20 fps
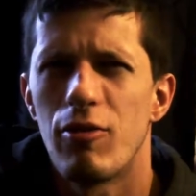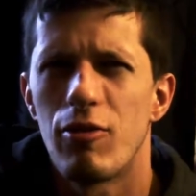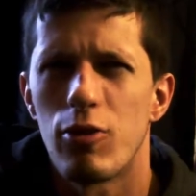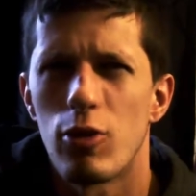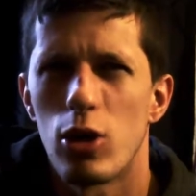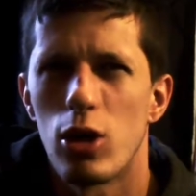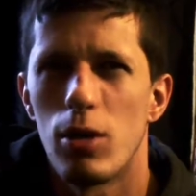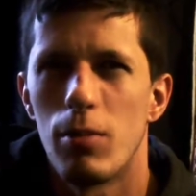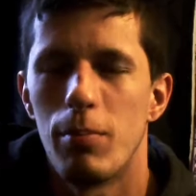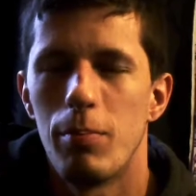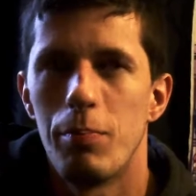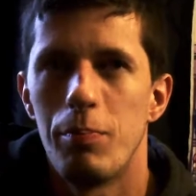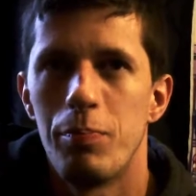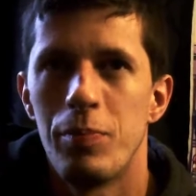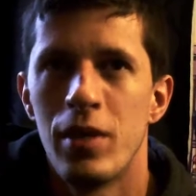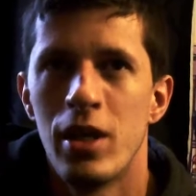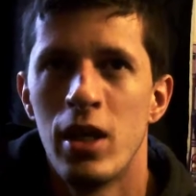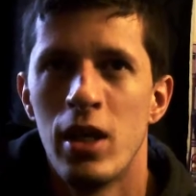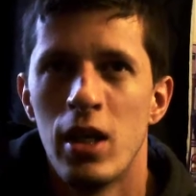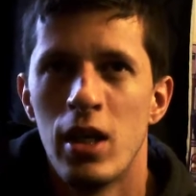from
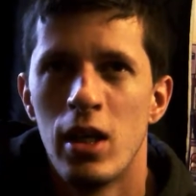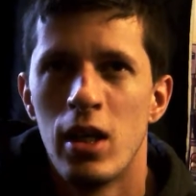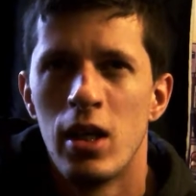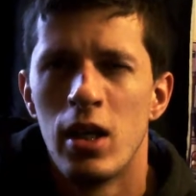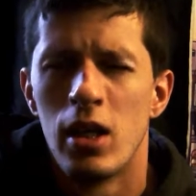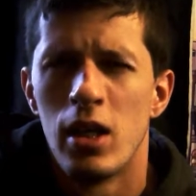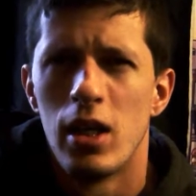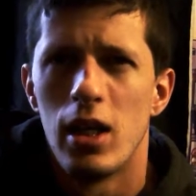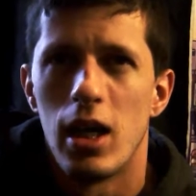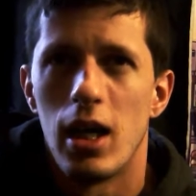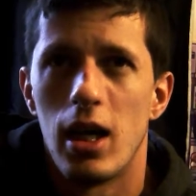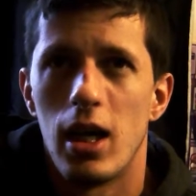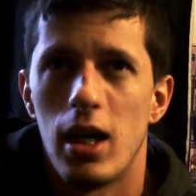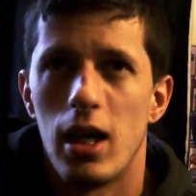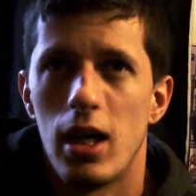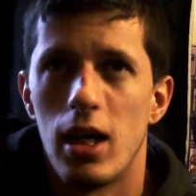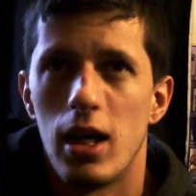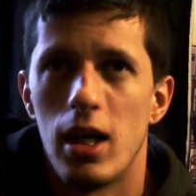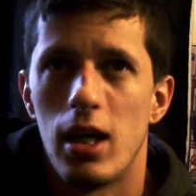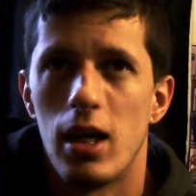
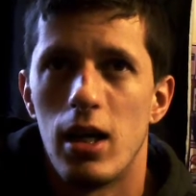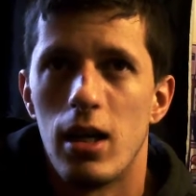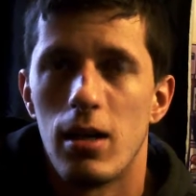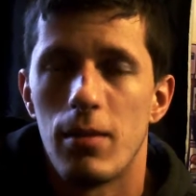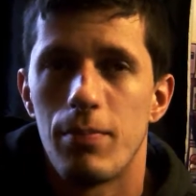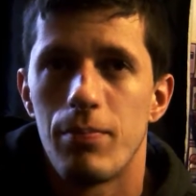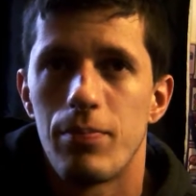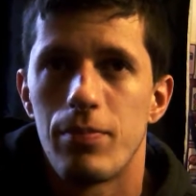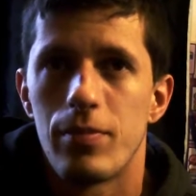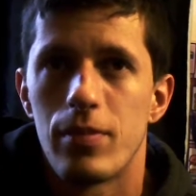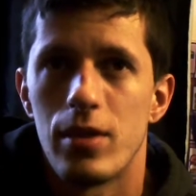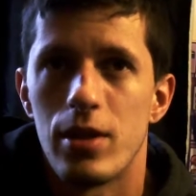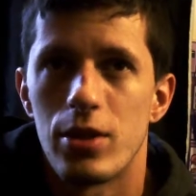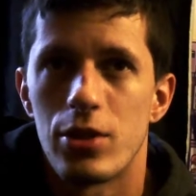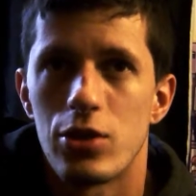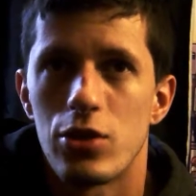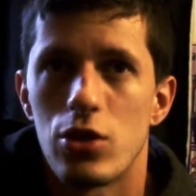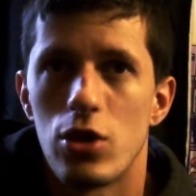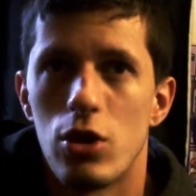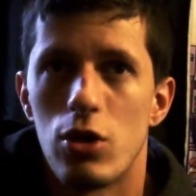the
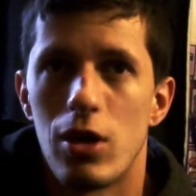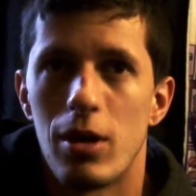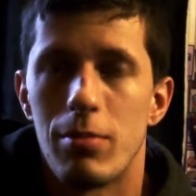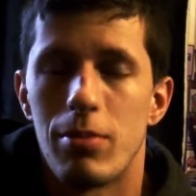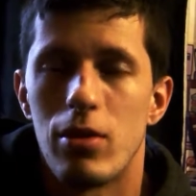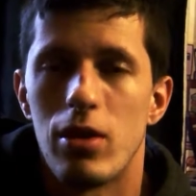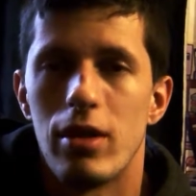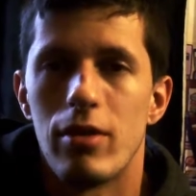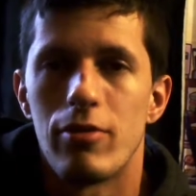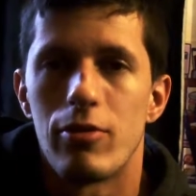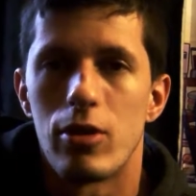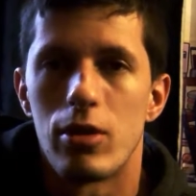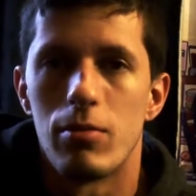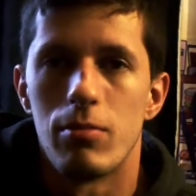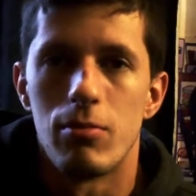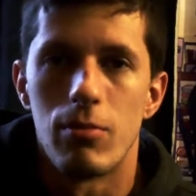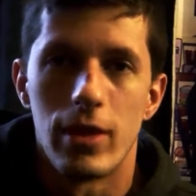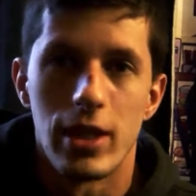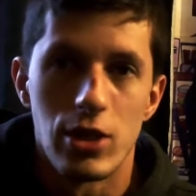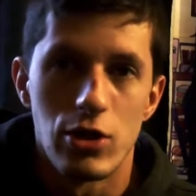store I bought it
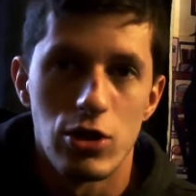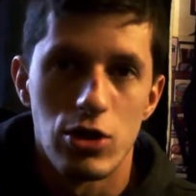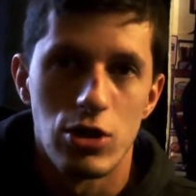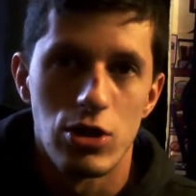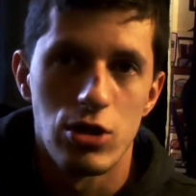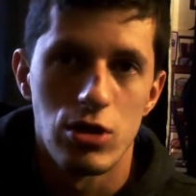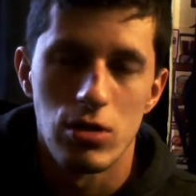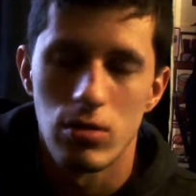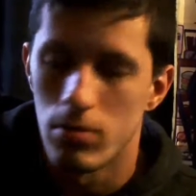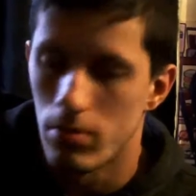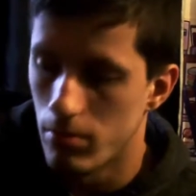from, which